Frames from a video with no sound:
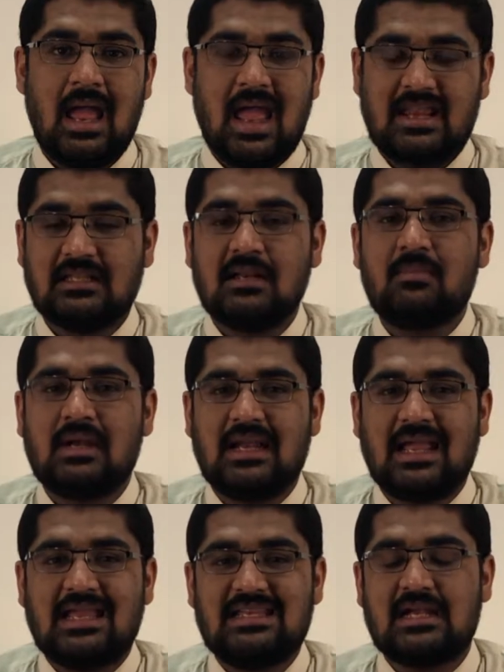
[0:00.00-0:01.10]
Another
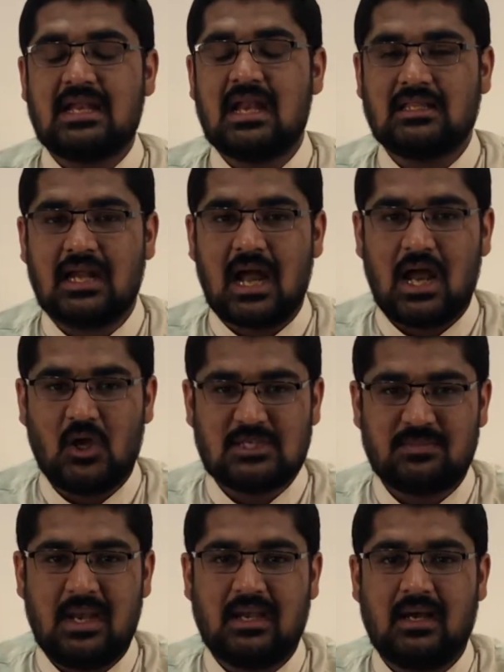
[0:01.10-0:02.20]
Monday, yet another
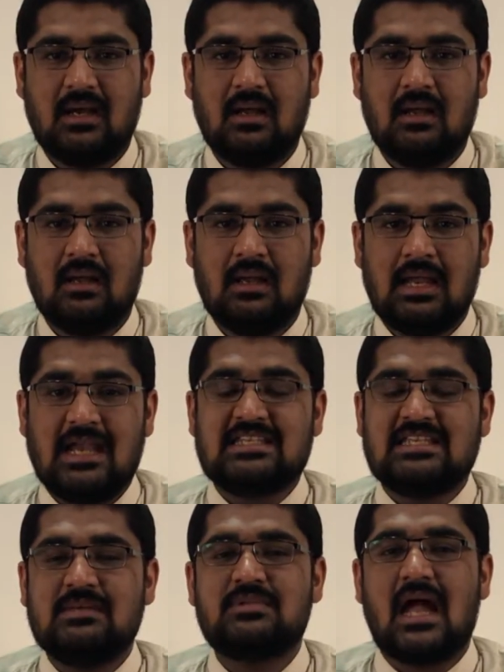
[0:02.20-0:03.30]
iOS beta. It
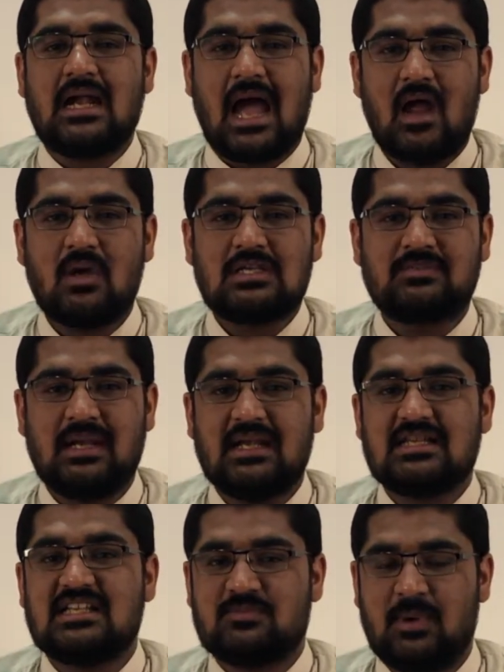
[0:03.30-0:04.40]
seems that iOS
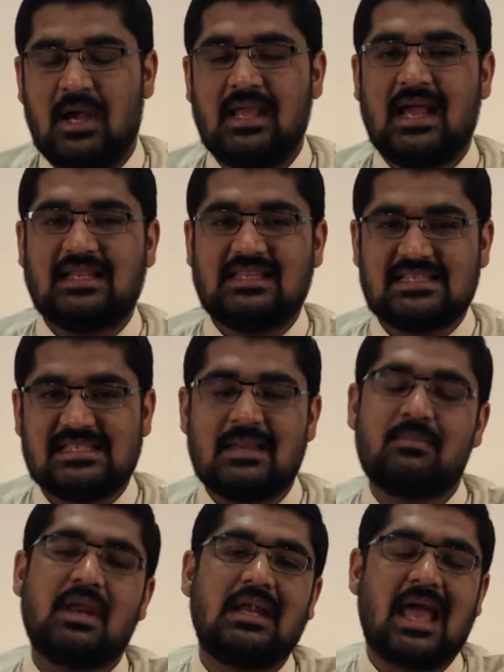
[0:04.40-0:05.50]
betas are spreading at the
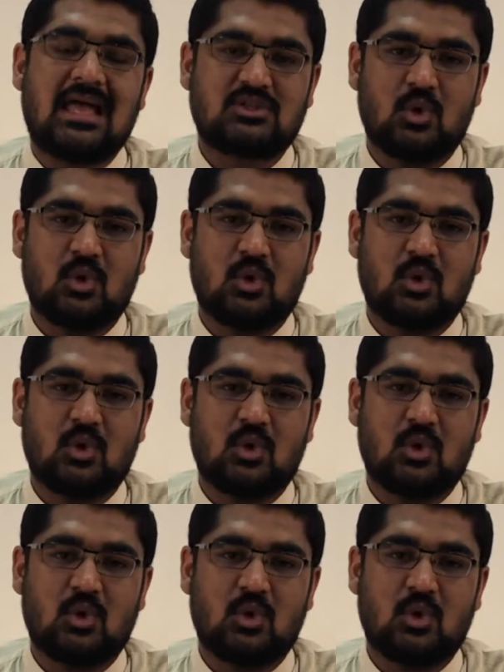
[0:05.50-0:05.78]
same rate as